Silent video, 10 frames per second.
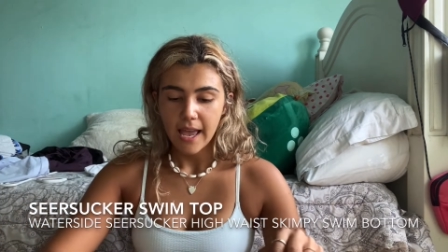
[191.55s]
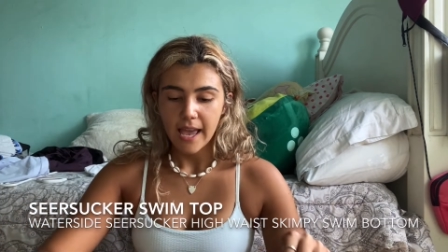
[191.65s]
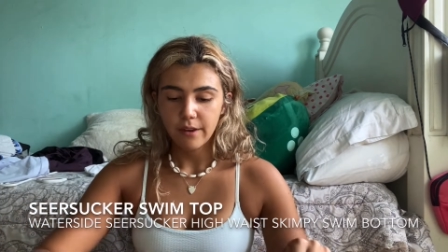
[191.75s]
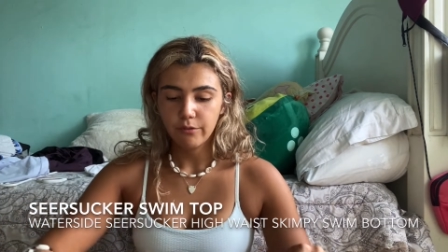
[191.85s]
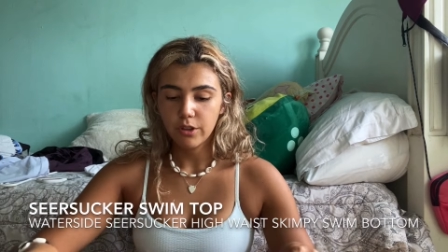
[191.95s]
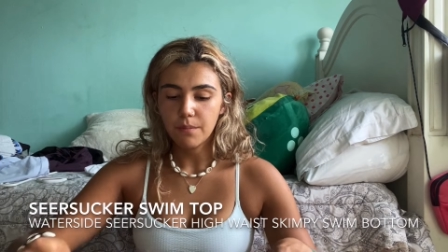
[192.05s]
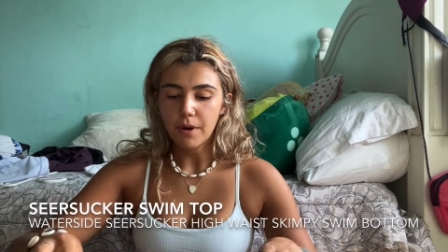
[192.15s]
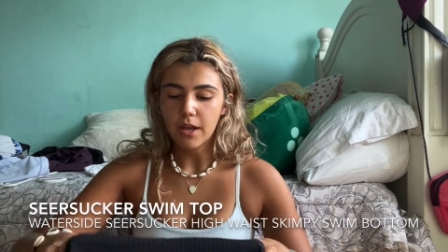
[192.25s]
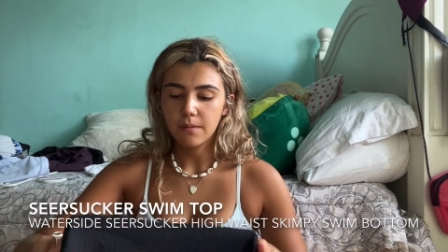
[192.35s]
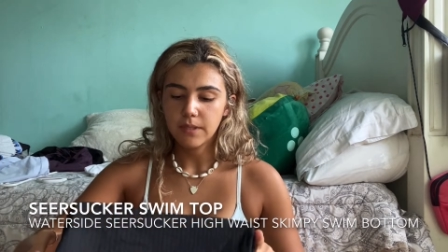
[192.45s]
And for the
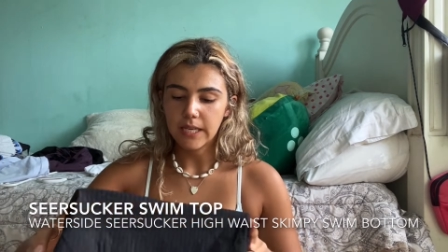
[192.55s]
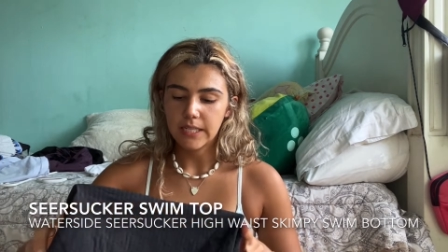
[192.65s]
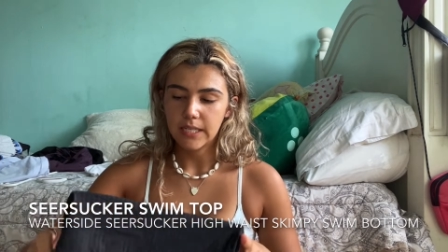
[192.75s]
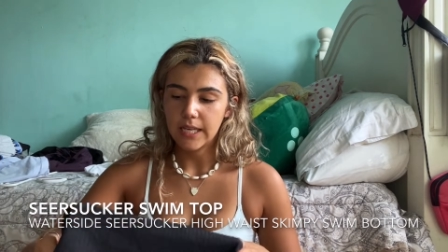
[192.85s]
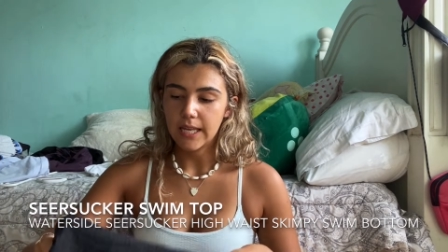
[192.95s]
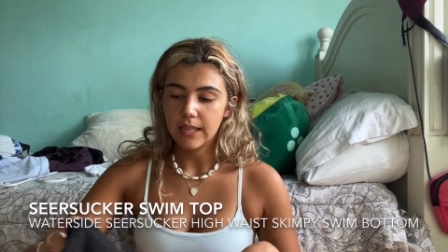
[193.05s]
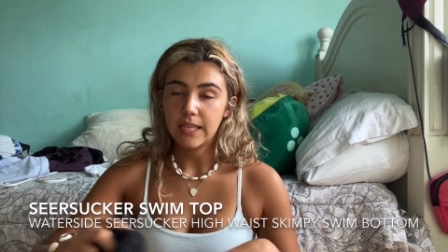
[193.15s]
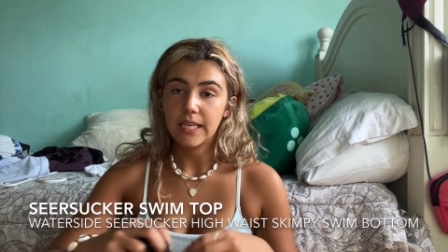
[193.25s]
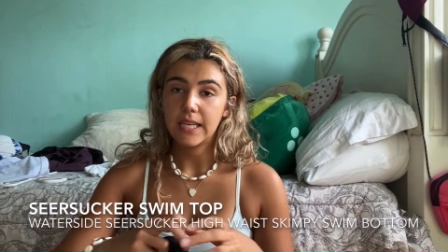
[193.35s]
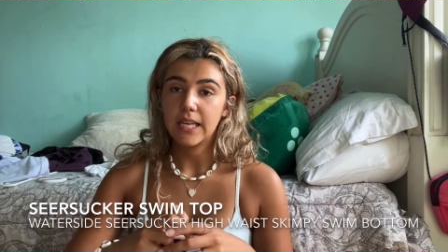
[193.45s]
bottoms, I did get
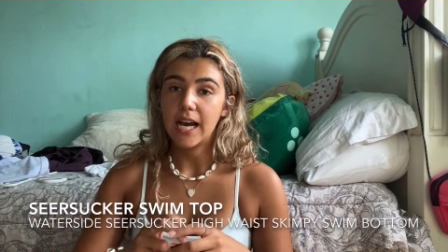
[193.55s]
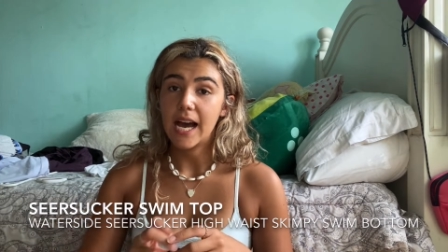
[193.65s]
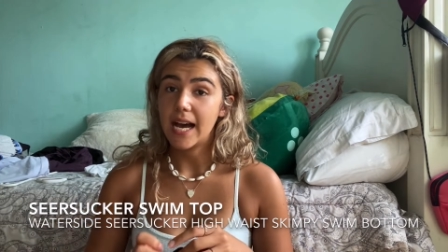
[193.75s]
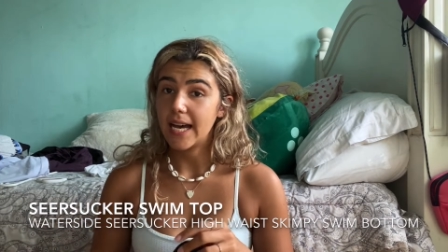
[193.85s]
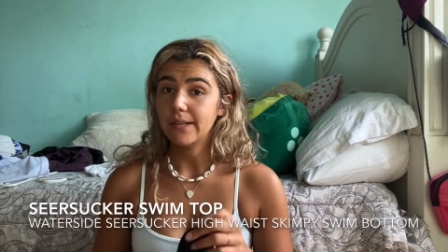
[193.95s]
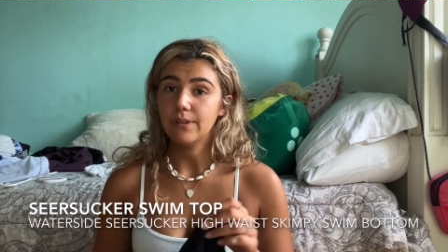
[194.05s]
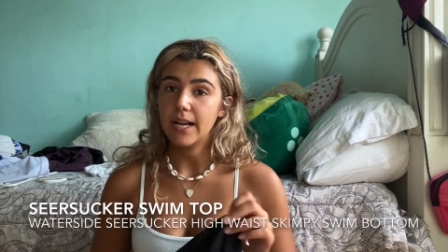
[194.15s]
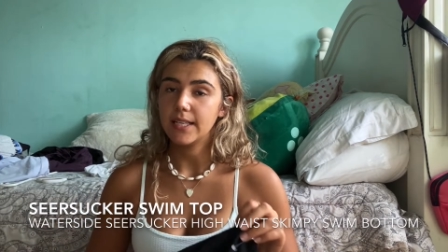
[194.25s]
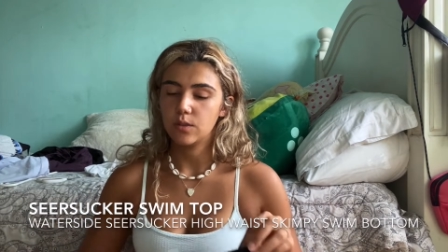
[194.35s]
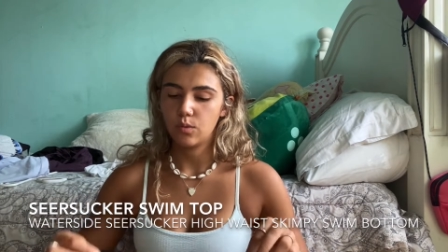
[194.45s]
the high
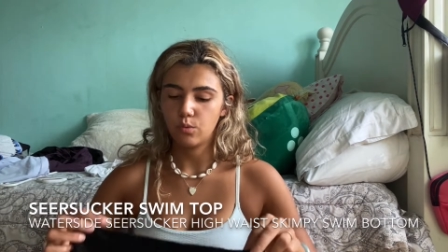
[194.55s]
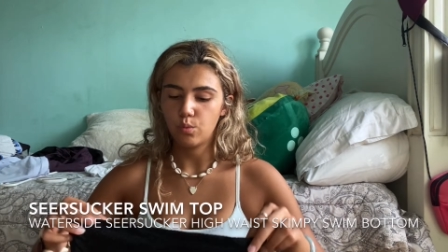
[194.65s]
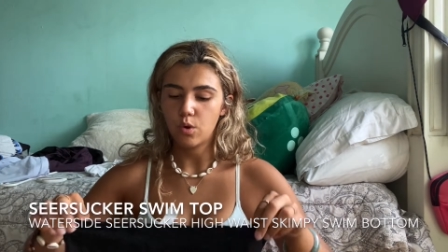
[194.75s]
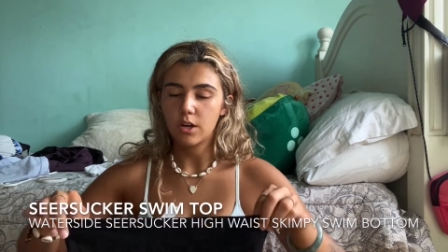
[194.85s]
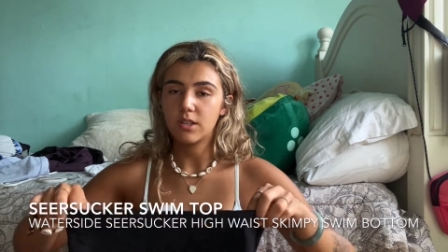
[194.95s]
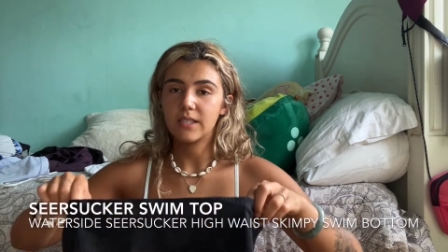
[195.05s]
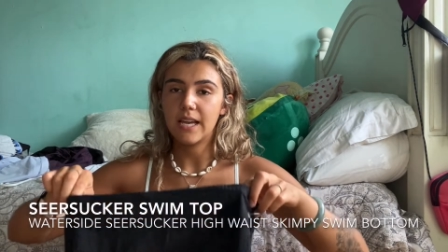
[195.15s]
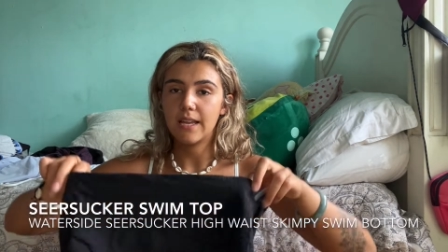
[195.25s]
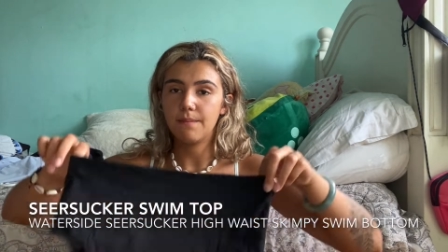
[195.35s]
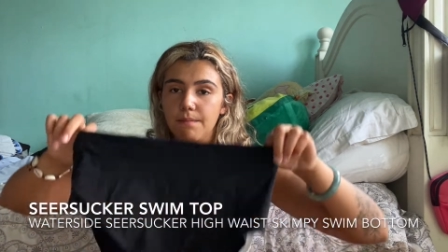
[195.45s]
rise
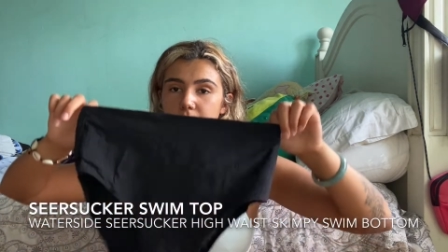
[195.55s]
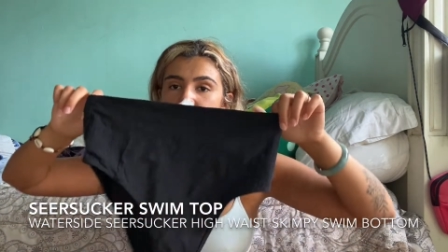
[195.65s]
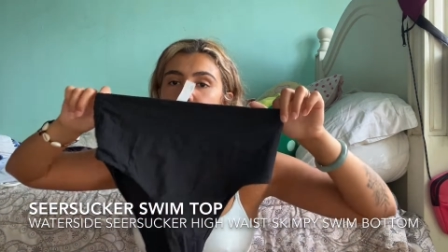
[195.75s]
waterside medium